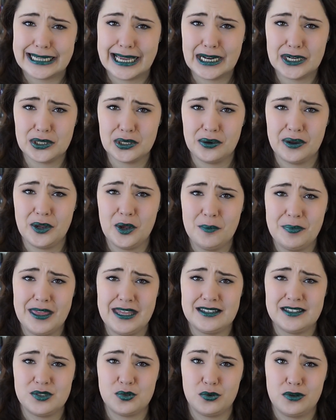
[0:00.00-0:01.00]
I don't know. I hope
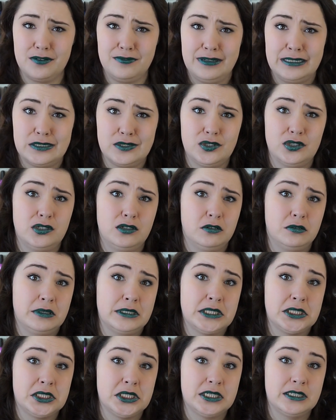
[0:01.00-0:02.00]
that sort of answered your
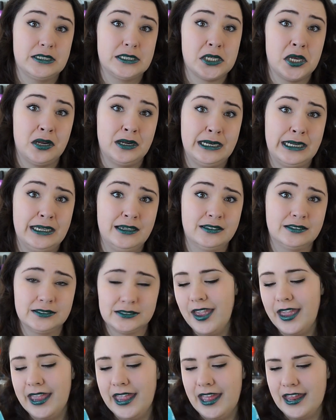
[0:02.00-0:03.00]
question. Sorry.
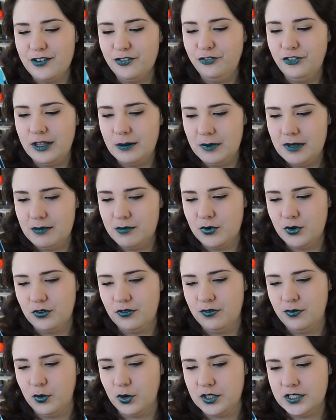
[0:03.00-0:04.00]
And Phoebe
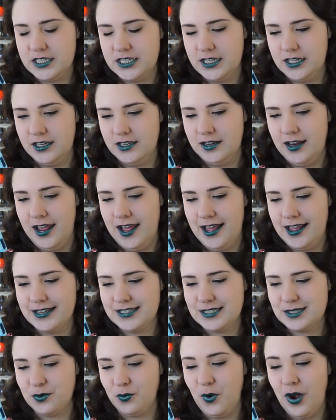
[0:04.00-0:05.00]
Moon 14
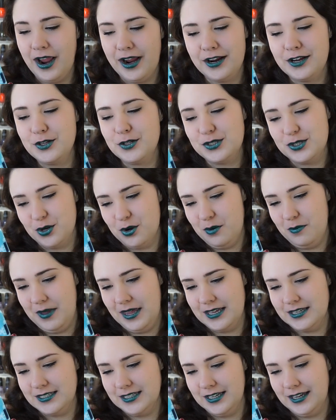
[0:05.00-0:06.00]
asked, "Why are you so
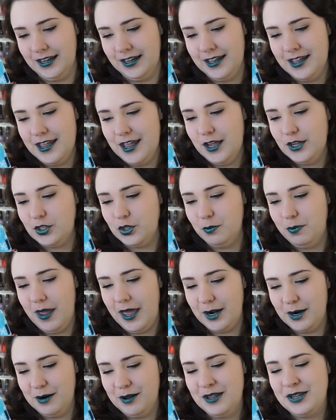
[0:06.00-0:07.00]
amazing? You
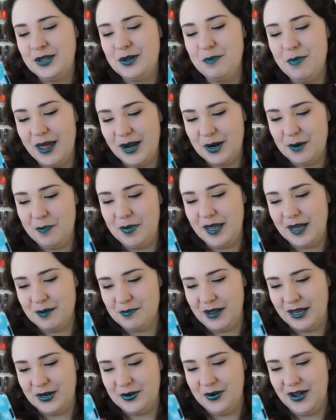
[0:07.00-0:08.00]
better you better
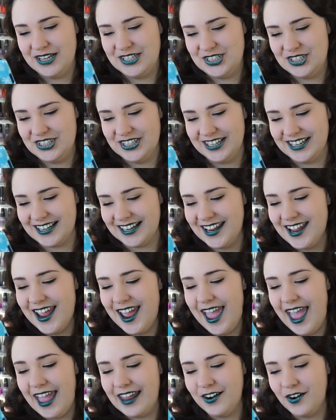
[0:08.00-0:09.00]
pick my question.
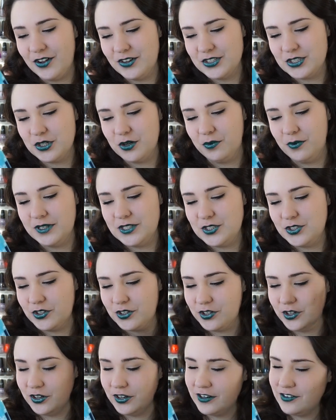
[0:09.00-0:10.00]
And also, what's
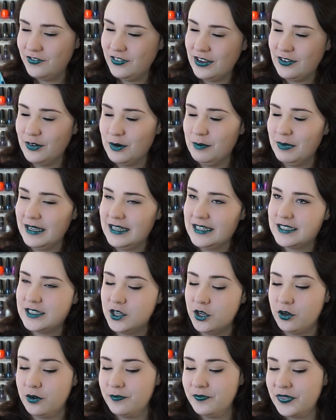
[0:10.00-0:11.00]
your current favorite base
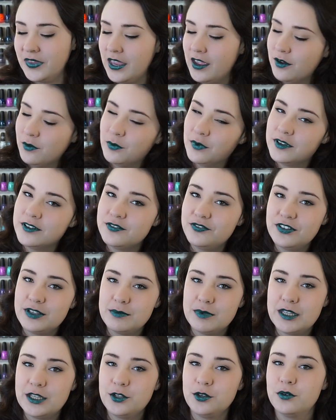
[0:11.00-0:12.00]
coat?" Well,
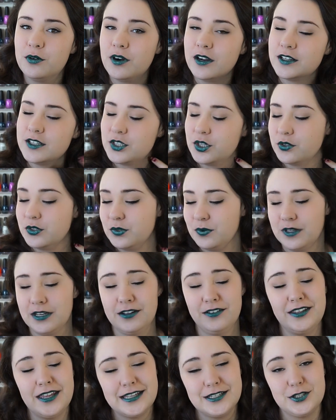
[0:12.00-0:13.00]
Phoebe, you are so sweet.
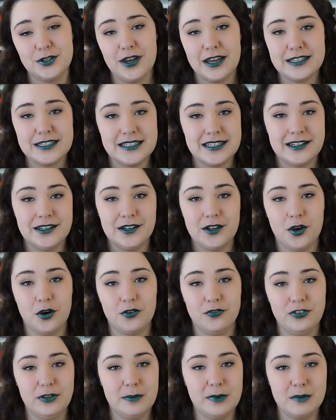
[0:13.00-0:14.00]
In case you guys didn't
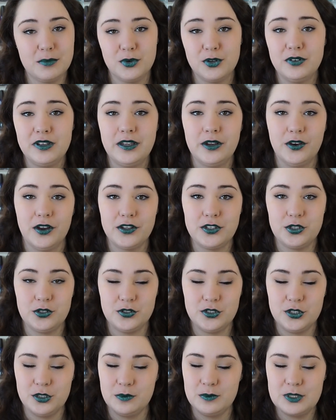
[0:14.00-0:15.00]
know, Phoebe Moon here on
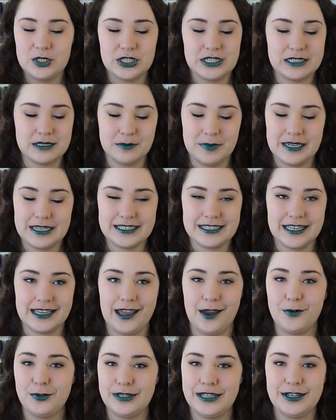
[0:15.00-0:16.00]
YouTube. She's
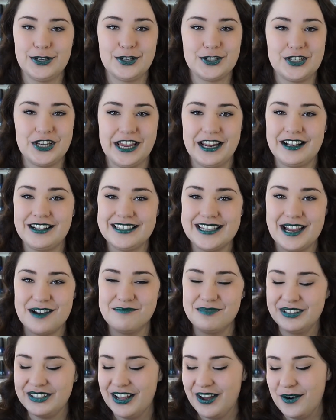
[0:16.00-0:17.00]
amazing. I will link her channel
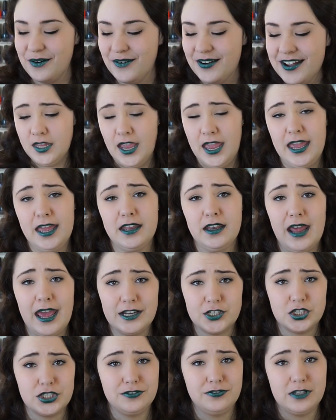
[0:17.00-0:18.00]
down below. And
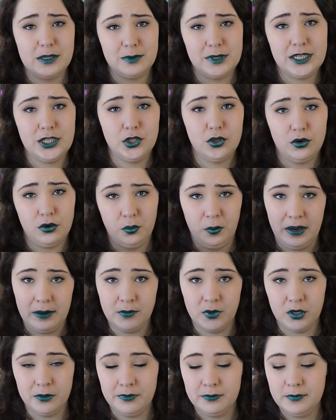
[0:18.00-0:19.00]
actually, Phoebe, you're
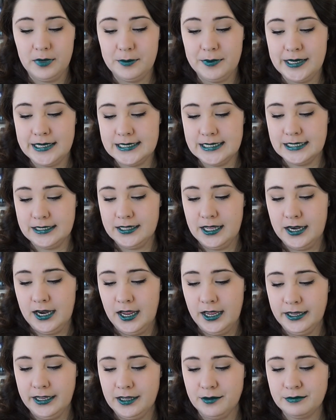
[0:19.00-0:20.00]
way more amazing than
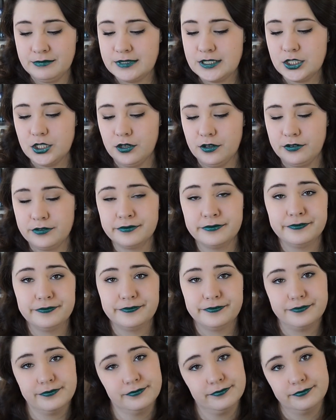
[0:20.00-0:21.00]
I am, so
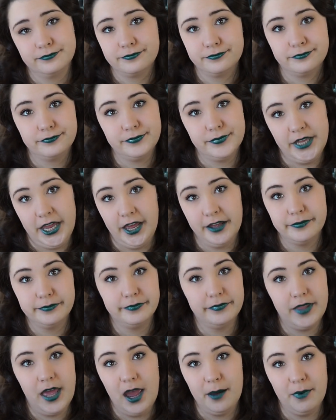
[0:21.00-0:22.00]
yeah,
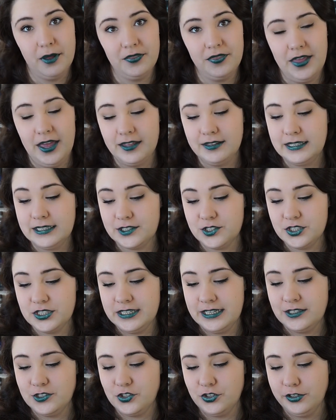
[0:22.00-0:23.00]
how about that?
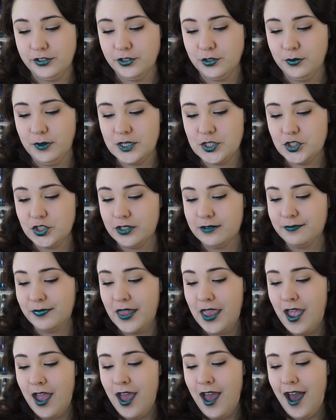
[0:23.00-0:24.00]
There's an answer to your question.